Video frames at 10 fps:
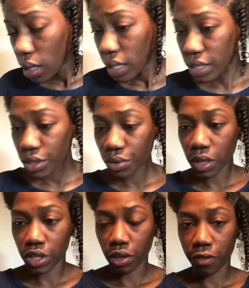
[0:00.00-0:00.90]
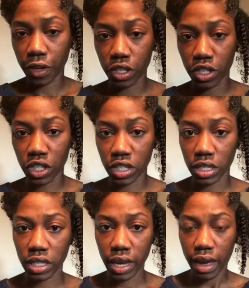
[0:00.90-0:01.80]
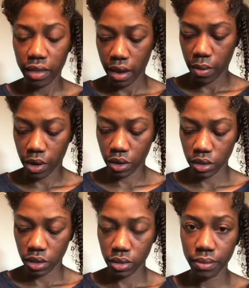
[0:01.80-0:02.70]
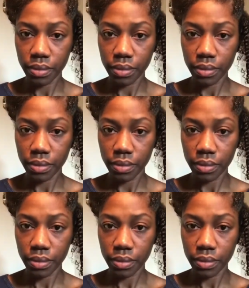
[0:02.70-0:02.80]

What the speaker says: Let's do the gel first just to see how that works.